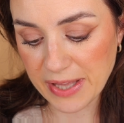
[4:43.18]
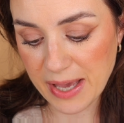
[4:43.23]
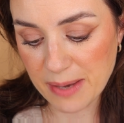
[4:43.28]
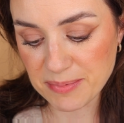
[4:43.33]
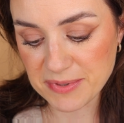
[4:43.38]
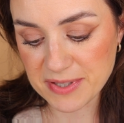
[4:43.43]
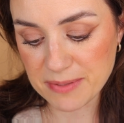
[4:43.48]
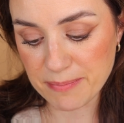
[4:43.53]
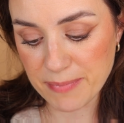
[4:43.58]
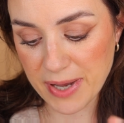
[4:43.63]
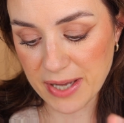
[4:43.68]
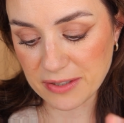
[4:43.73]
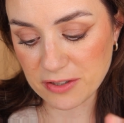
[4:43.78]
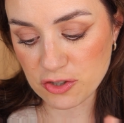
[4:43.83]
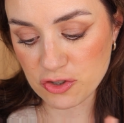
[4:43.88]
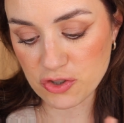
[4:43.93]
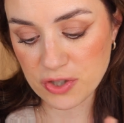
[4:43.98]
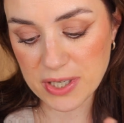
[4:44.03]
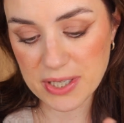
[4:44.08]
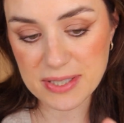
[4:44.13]
Labs Matte
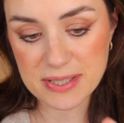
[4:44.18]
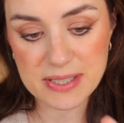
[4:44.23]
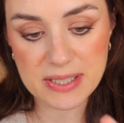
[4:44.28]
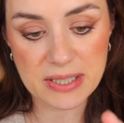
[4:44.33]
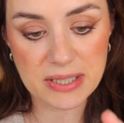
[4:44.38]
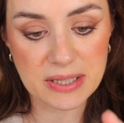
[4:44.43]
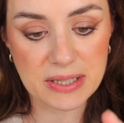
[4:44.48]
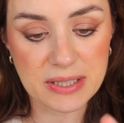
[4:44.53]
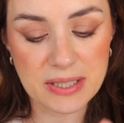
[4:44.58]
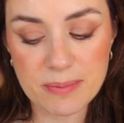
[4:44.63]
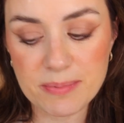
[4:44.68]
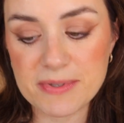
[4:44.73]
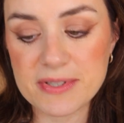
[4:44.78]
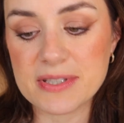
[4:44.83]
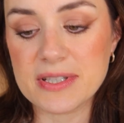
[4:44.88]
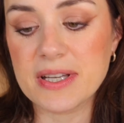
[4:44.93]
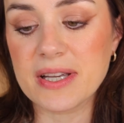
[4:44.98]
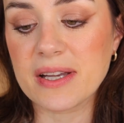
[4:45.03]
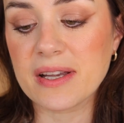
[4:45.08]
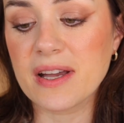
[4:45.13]
Trance
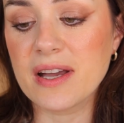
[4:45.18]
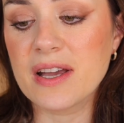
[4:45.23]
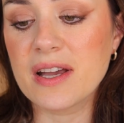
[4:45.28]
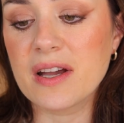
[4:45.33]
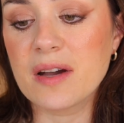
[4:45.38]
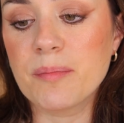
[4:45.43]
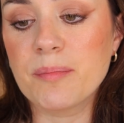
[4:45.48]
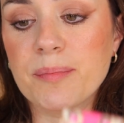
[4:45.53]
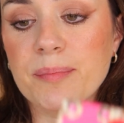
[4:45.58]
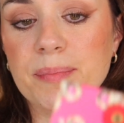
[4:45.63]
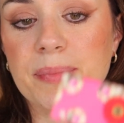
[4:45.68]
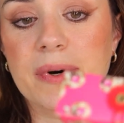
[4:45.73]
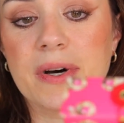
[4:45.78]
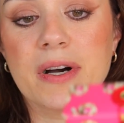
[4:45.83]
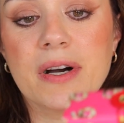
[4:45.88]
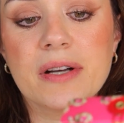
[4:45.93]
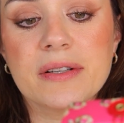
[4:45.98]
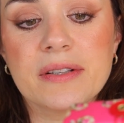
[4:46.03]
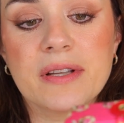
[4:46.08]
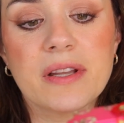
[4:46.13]
Lipstick,
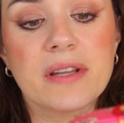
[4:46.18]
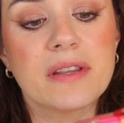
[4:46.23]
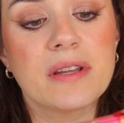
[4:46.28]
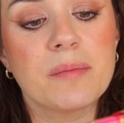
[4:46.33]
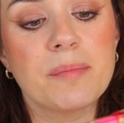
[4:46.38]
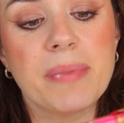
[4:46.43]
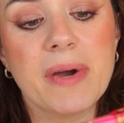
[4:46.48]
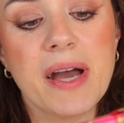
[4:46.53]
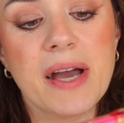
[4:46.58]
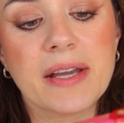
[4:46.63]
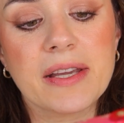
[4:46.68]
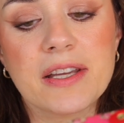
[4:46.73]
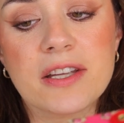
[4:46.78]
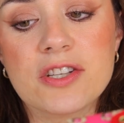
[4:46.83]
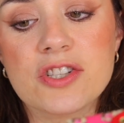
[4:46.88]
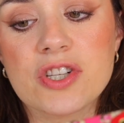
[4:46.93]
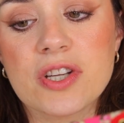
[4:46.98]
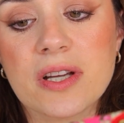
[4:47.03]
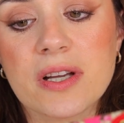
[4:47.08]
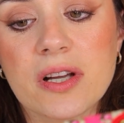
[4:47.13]
but the
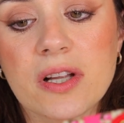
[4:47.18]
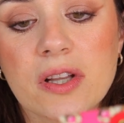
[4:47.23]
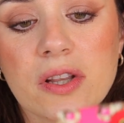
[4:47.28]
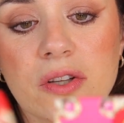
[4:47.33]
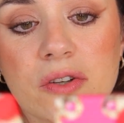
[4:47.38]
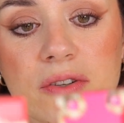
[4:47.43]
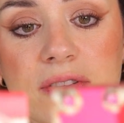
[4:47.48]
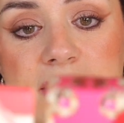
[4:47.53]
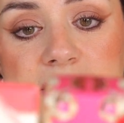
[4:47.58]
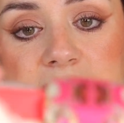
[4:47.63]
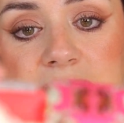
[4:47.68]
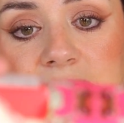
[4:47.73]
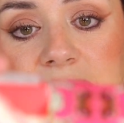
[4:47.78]
packaging looks